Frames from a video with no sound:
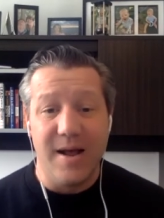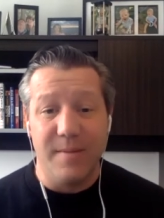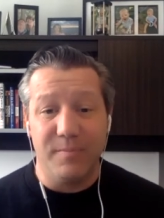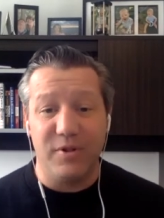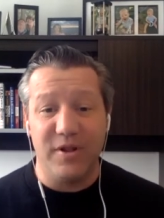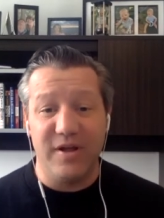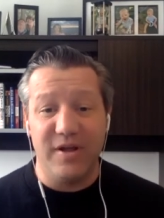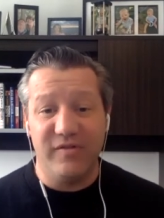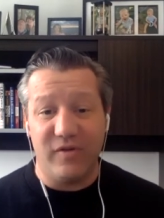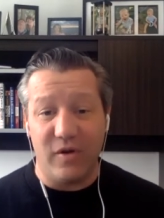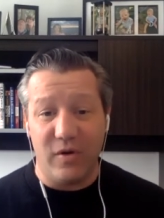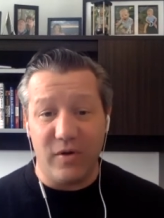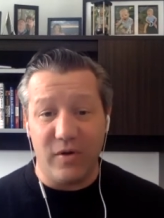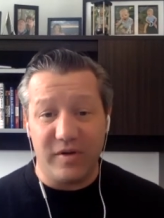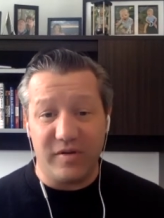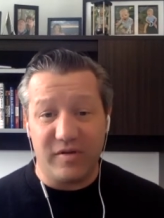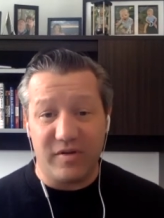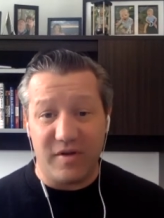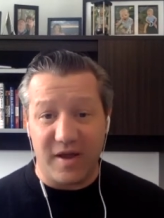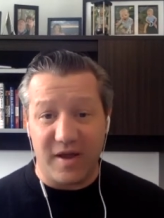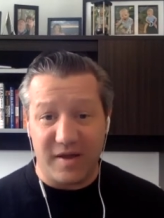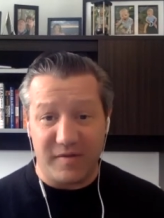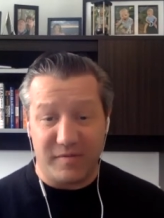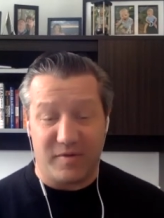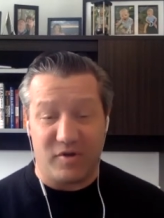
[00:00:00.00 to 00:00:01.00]
Please
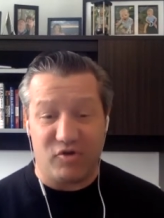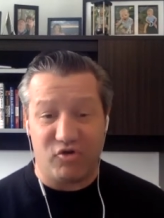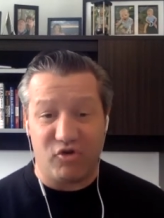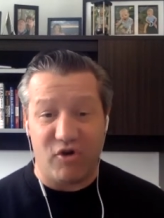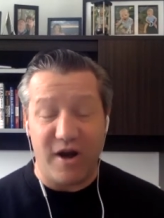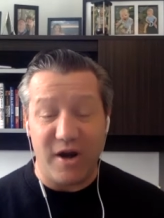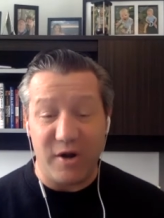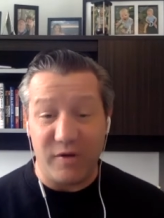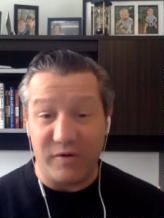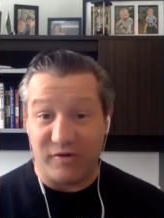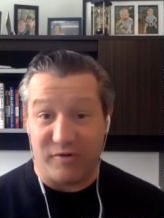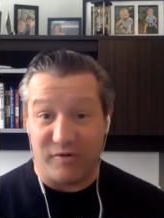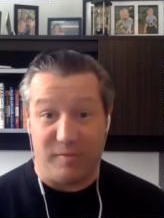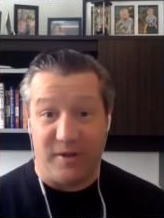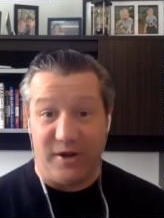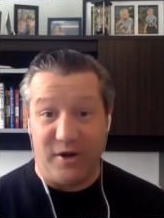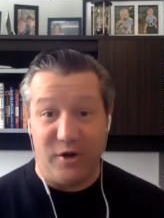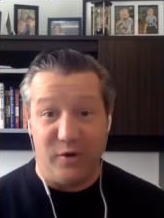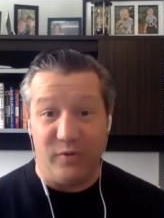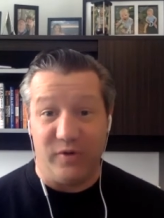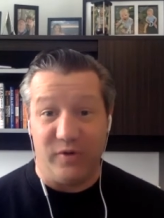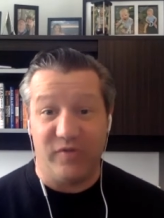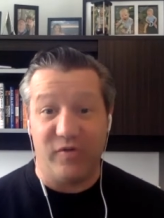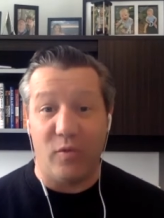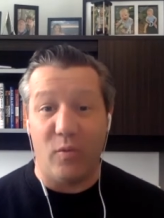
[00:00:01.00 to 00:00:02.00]
try to explain
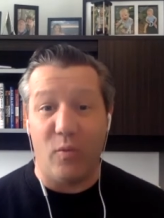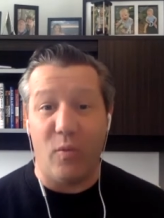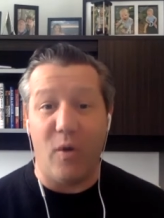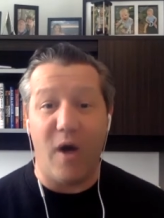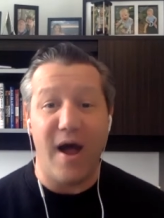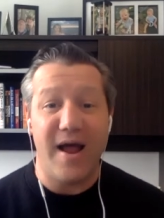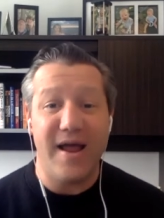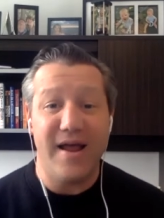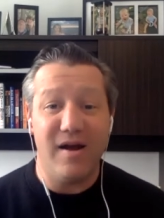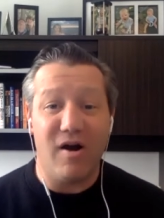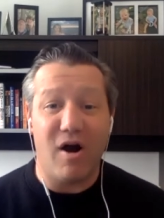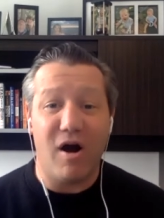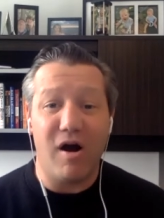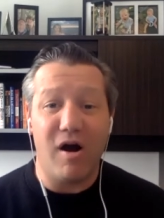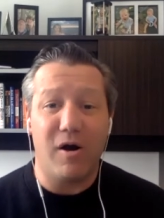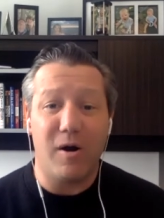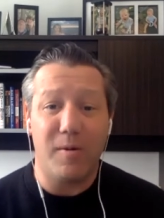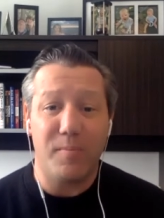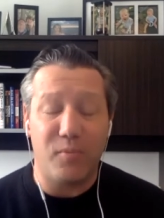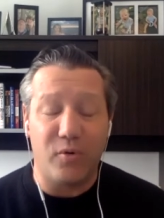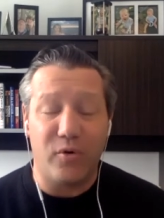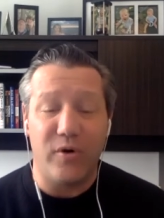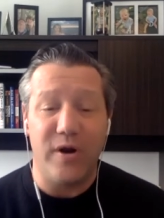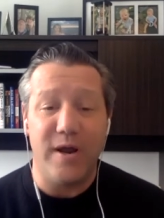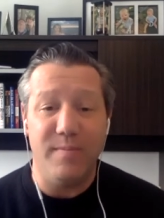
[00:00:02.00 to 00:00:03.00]
to us why are our
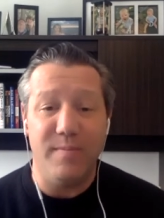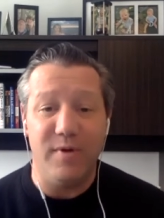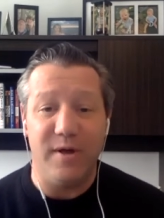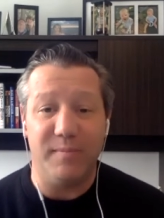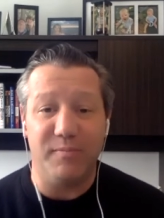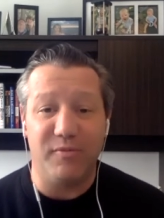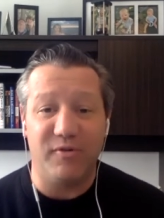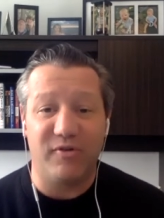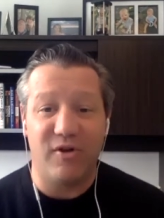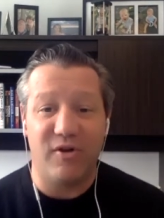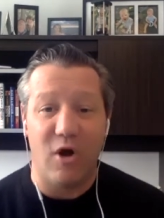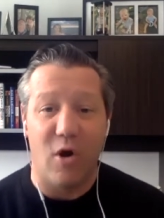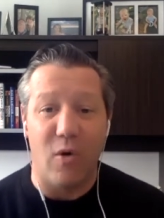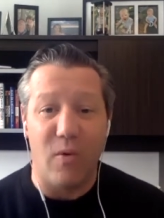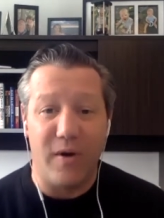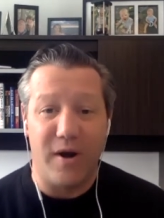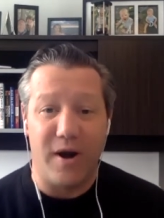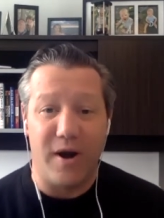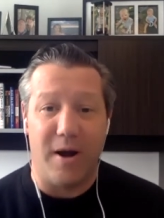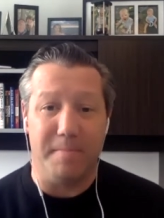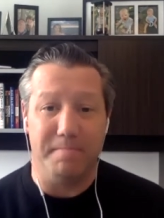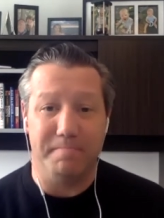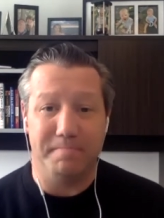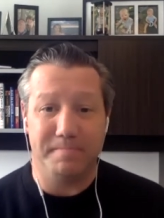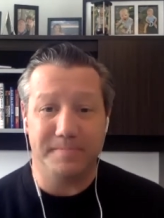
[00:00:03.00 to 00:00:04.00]
premiums going
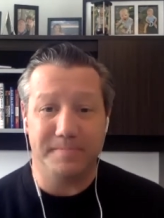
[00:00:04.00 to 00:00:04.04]
up?